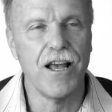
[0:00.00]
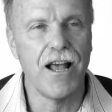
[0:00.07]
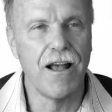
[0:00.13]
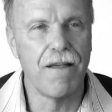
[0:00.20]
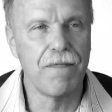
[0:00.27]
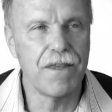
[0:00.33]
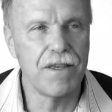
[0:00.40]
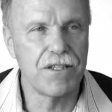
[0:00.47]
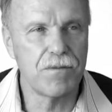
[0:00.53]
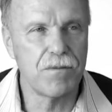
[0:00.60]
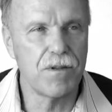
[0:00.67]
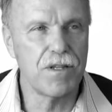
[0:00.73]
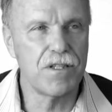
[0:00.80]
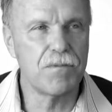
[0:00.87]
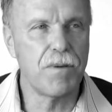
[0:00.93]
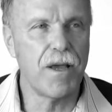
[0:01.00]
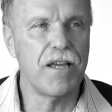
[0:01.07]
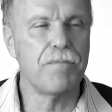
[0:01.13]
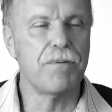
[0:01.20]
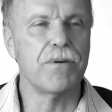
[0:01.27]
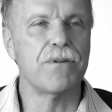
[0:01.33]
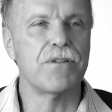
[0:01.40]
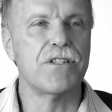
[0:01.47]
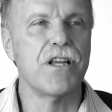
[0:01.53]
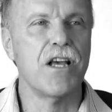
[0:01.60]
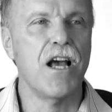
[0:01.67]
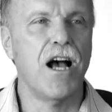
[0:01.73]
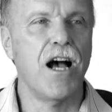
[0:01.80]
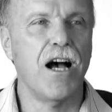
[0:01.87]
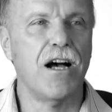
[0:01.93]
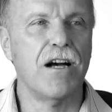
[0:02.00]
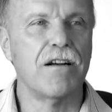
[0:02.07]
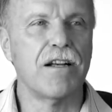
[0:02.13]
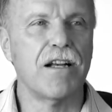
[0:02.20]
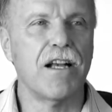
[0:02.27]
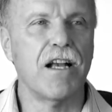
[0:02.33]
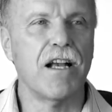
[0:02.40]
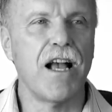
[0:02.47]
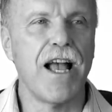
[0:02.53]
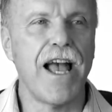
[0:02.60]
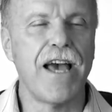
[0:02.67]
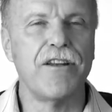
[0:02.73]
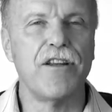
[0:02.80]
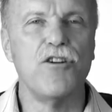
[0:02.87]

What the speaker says: and these papers had